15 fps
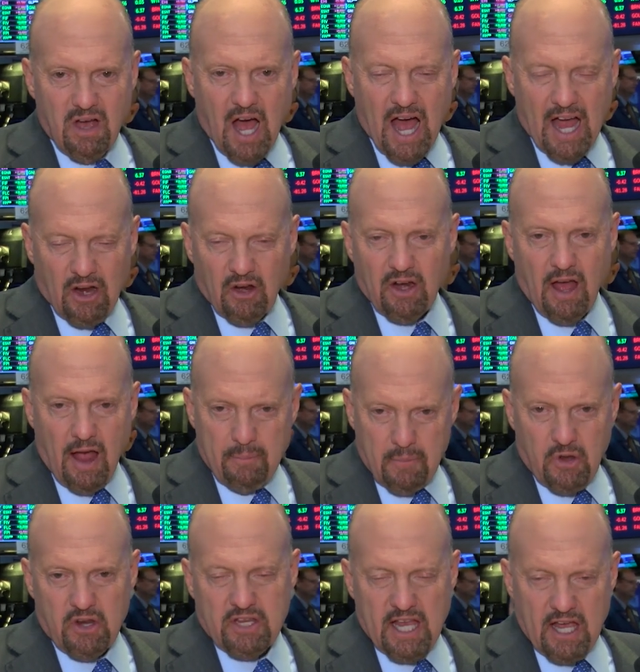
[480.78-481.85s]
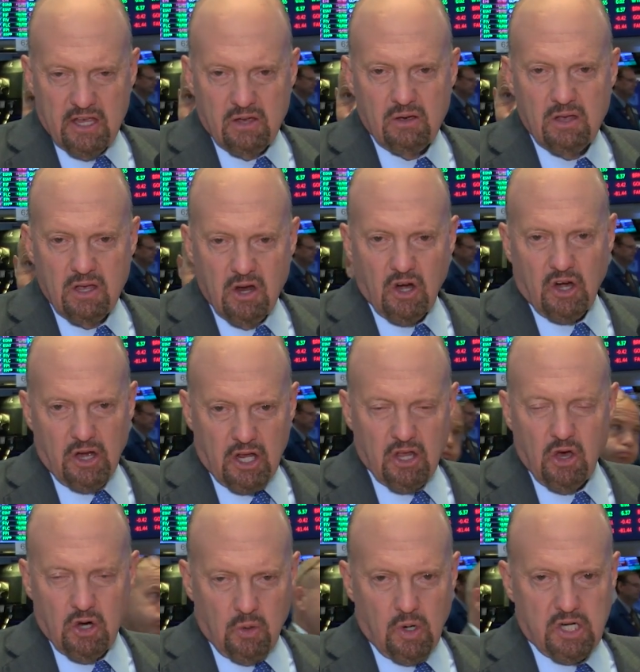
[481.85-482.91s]
I'm going to tell you, are going to
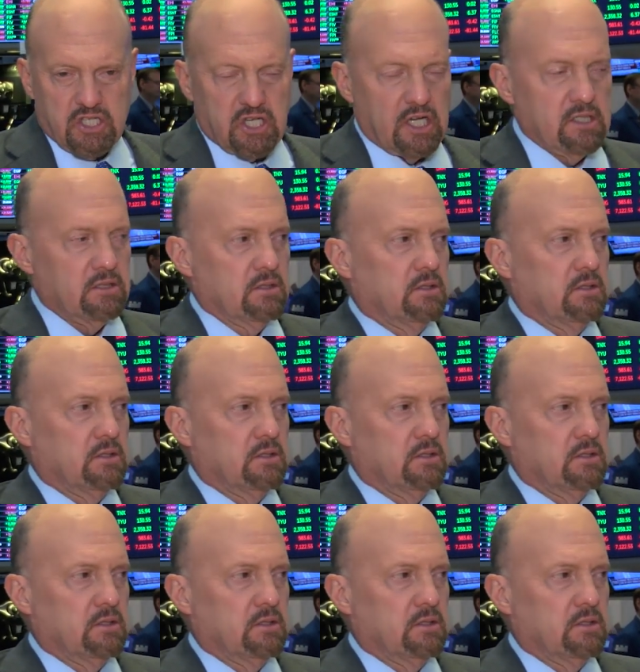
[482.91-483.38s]
go to our site.